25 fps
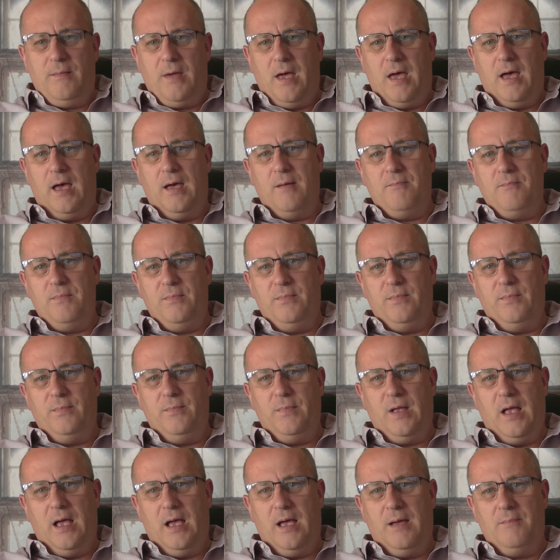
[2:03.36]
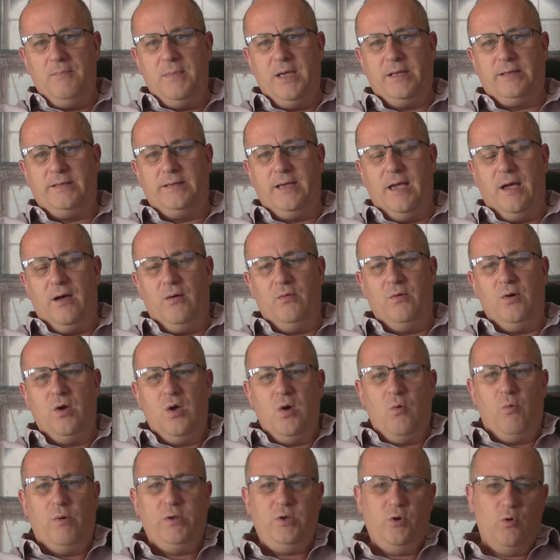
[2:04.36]
um, uh, MGTOW
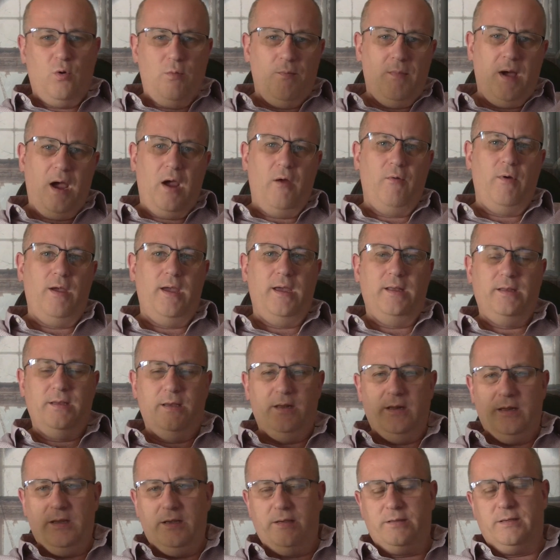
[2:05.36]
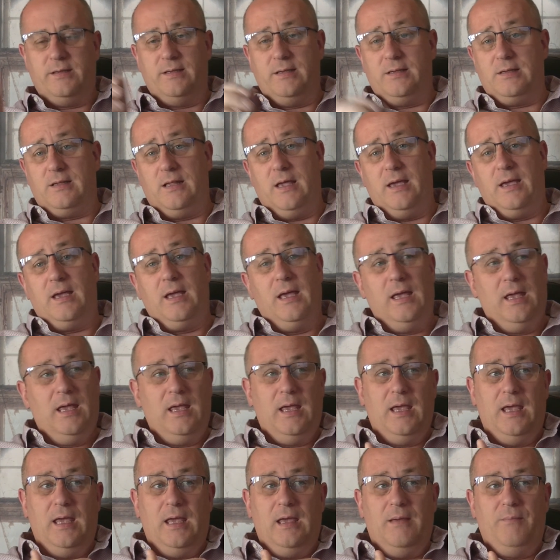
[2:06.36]
when you're married and this?" It's like
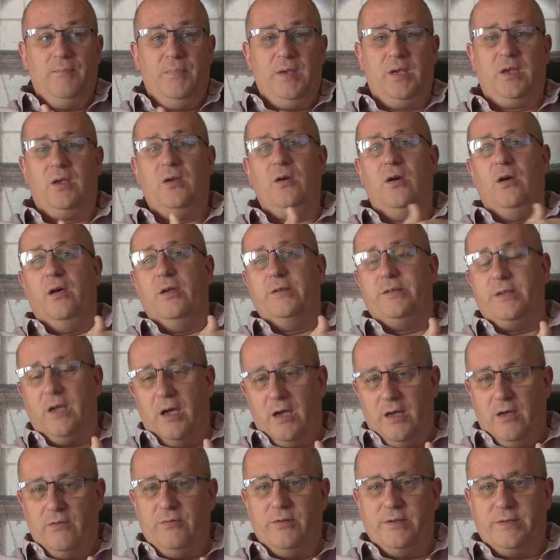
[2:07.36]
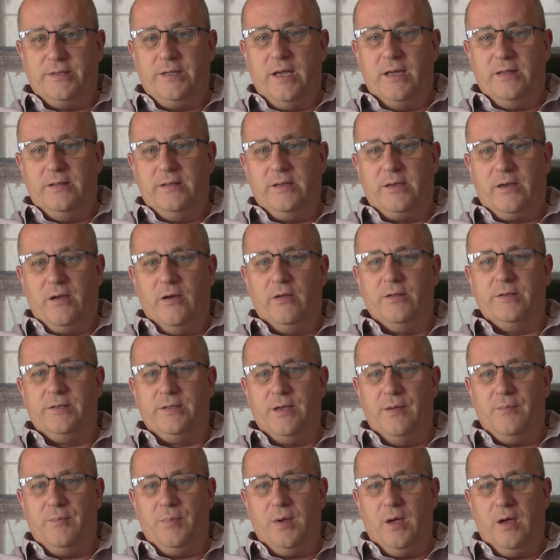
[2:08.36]
because I understand the
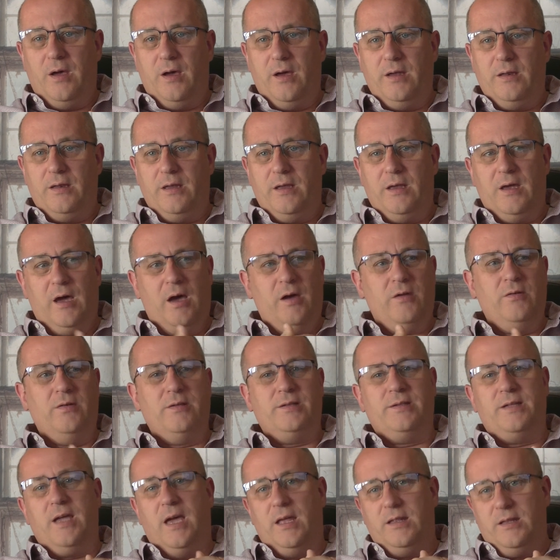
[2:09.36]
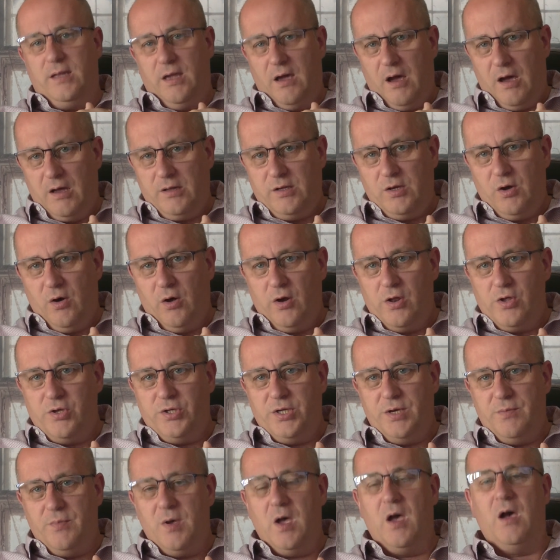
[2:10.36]
concept behind it. I understand the
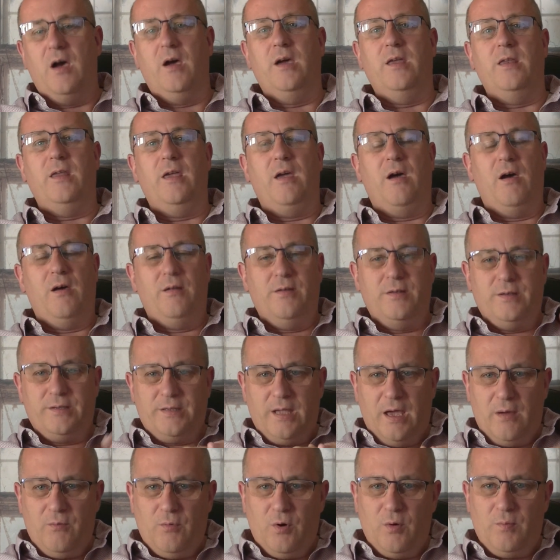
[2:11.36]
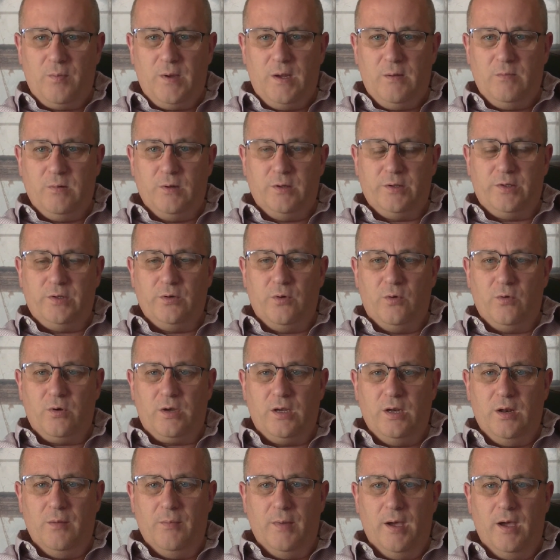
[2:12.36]
ideology behind it. I understand what people are
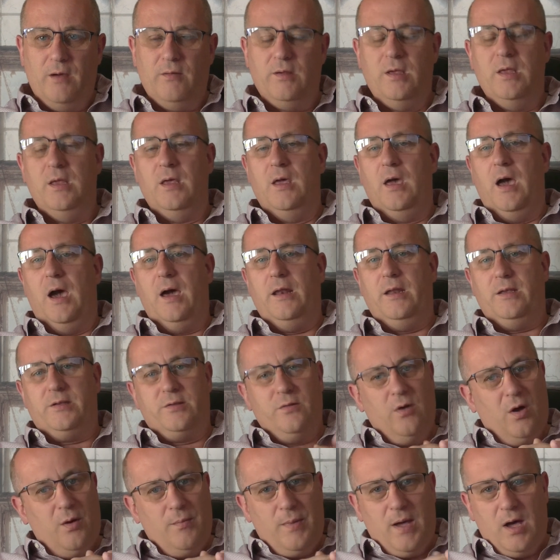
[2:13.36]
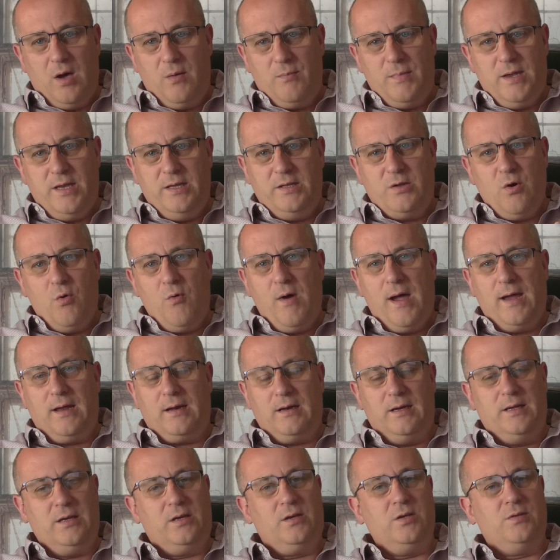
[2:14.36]
talking about. And it's not about me
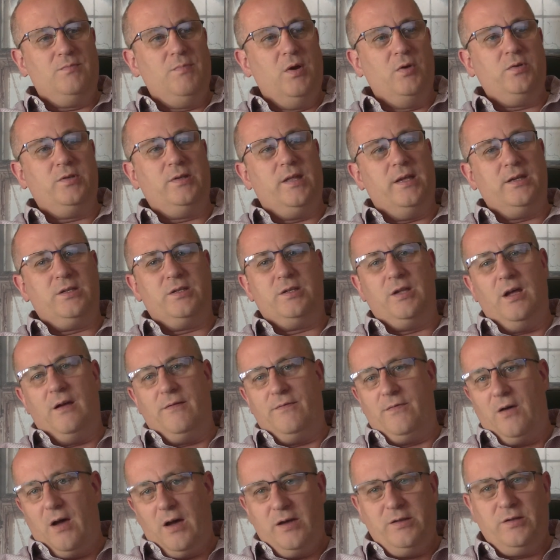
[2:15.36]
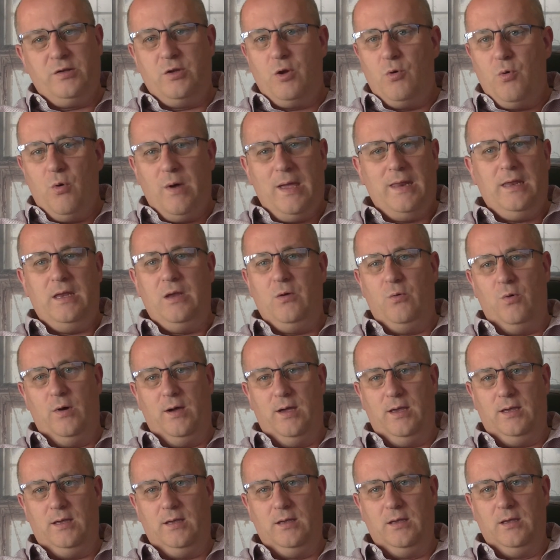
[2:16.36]
directly because most of that stuff I do
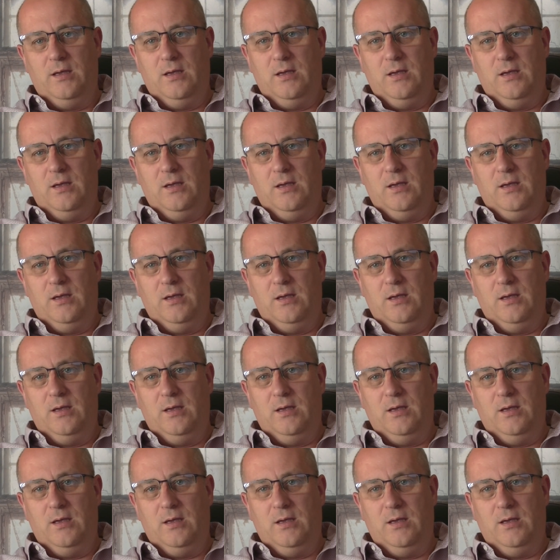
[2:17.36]
anyway.